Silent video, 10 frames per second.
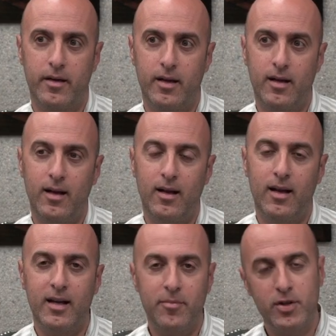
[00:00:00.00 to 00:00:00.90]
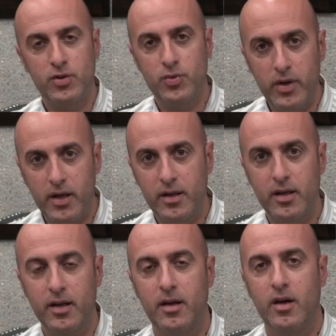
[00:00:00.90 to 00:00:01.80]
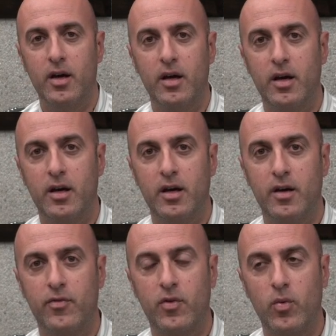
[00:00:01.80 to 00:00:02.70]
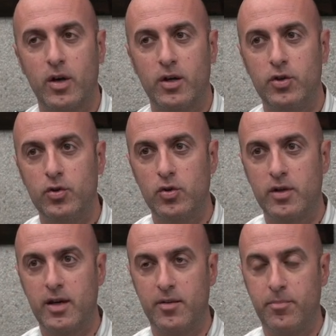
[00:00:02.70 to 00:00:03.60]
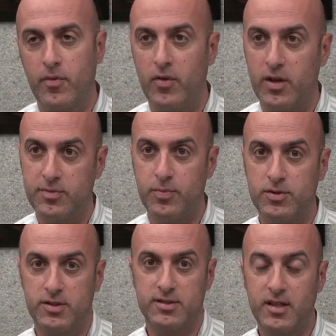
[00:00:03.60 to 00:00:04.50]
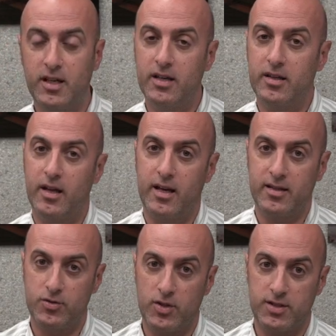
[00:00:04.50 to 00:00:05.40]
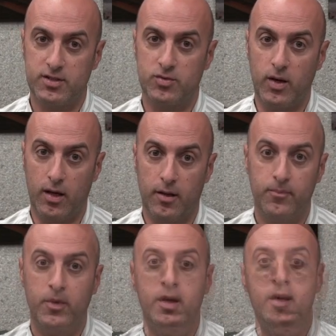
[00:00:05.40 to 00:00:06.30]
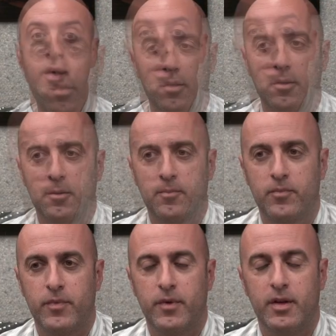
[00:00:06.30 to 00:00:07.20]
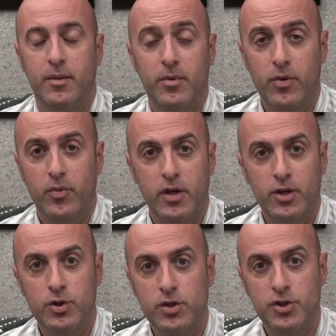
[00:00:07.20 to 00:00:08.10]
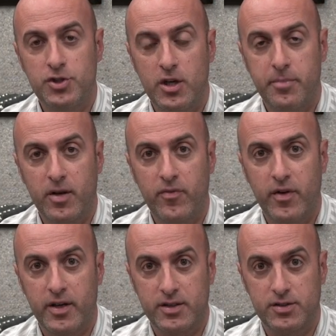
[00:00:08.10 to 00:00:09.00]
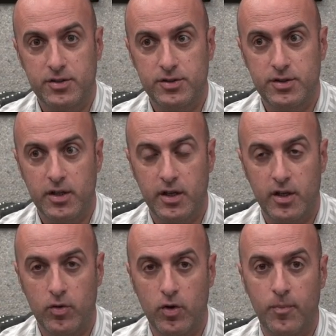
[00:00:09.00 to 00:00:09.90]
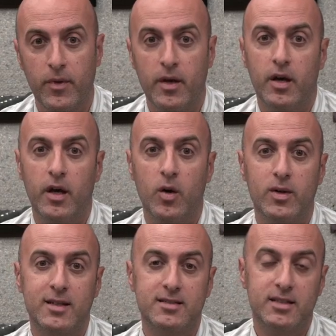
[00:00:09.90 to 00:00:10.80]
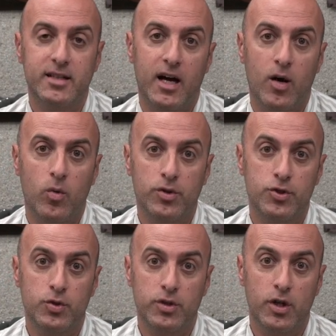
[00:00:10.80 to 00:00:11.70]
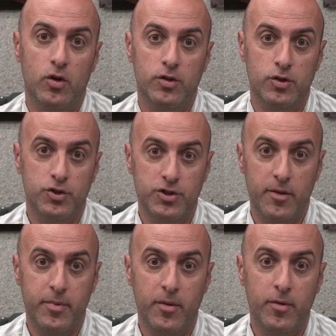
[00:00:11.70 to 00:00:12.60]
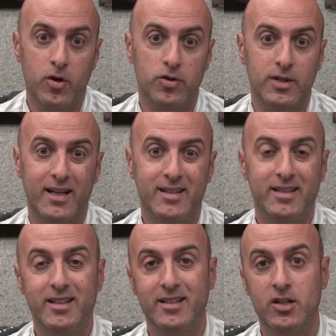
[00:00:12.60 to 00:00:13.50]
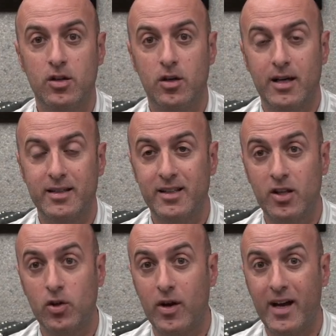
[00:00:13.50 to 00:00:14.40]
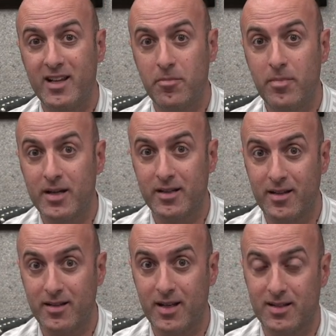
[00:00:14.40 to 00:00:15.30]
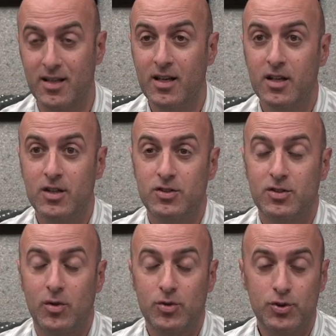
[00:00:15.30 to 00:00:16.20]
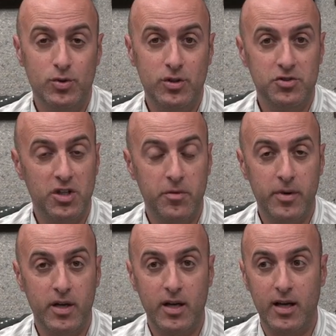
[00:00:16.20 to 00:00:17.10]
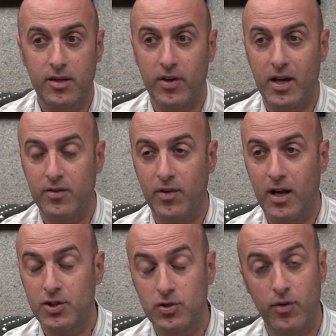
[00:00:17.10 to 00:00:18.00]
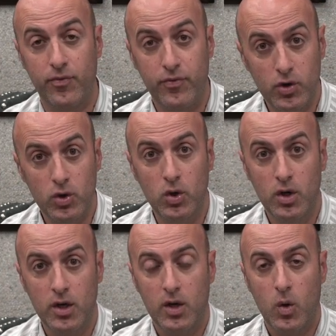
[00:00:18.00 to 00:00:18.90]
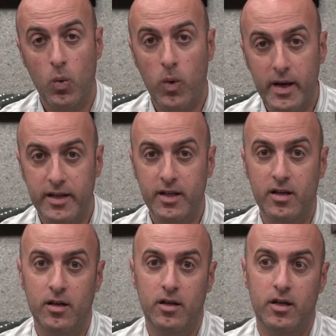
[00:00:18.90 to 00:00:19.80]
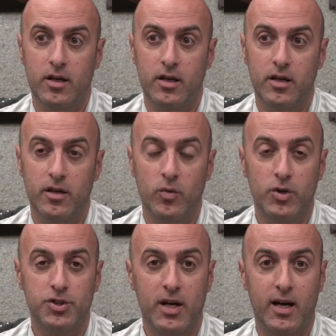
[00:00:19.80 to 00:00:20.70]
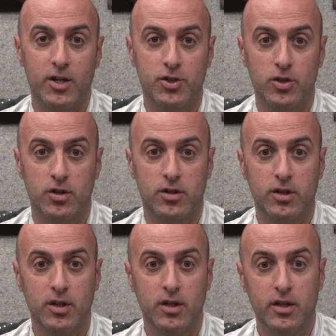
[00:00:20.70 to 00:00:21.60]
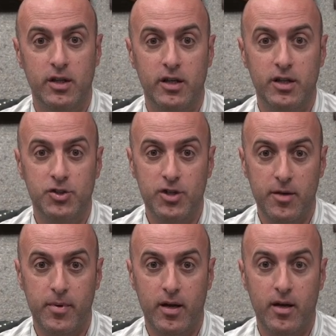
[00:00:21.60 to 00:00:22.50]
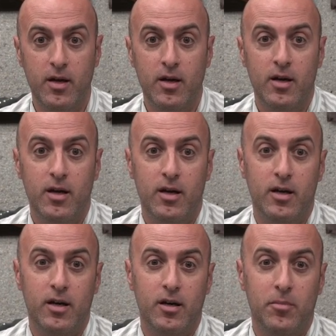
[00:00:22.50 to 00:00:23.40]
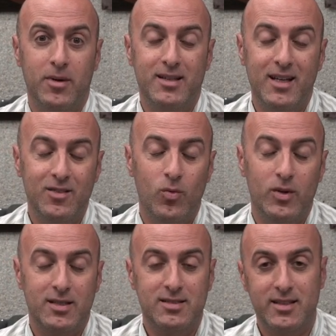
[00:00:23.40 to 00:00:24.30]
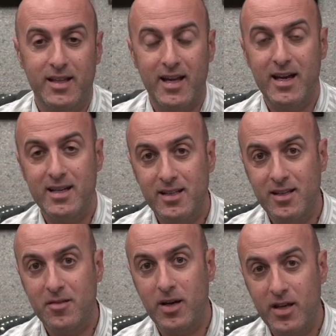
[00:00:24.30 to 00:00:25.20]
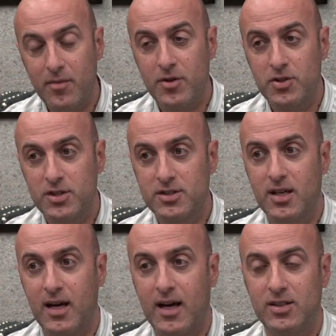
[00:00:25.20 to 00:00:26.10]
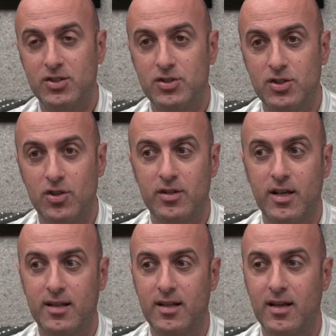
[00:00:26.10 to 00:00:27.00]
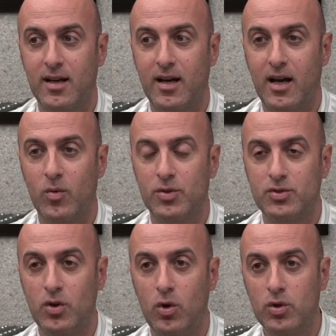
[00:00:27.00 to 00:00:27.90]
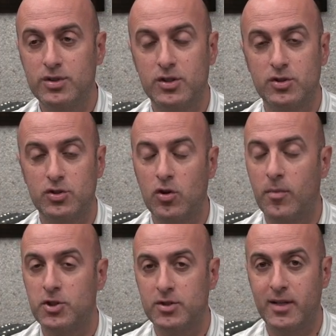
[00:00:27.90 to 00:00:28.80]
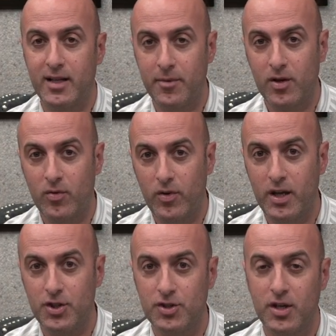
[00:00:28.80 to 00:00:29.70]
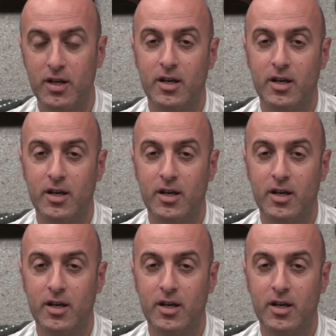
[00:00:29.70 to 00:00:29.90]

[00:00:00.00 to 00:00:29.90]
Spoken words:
line between from where you can perfectly expose the skin and the dress as well. Number 3, shooting JPEG versus RAW. When I started, I was shooting also JPEG because I didn't know any better than that. So I was shooting JPEG. I've had actually few weddings in which I shot JPEG. But then when I started editing my images, I saw that I was losing so much dynamic range